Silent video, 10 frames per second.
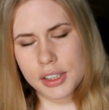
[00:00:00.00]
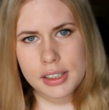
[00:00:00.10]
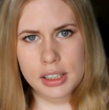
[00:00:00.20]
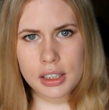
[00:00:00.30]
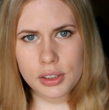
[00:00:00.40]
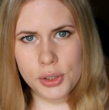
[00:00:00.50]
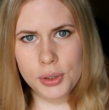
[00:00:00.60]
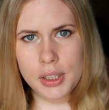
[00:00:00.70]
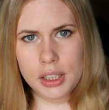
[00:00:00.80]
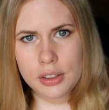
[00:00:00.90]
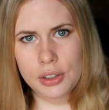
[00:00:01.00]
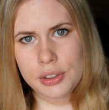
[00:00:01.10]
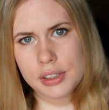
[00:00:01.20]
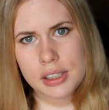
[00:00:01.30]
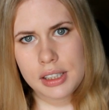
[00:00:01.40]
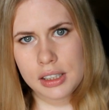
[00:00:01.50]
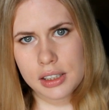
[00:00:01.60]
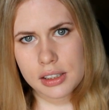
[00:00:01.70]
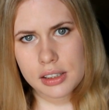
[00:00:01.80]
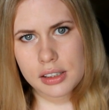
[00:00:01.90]
just another two kilos
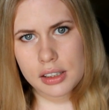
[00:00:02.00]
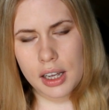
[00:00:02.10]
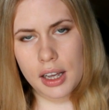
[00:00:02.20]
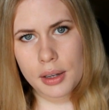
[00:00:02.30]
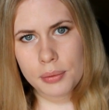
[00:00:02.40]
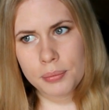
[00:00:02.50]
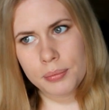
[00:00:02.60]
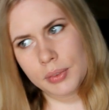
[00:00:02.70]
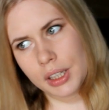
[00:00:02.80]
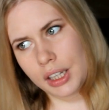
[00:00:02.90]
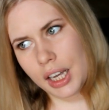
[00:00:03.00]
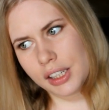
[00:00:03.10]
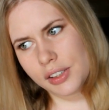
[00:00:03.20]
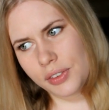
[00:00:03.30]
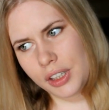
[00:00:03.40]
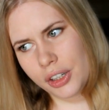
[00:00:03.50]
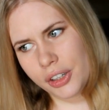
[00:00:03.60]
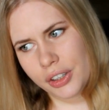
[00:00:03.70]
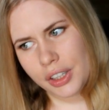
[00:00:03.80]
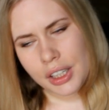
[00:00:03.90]
since um, the last
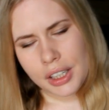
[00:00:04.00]
video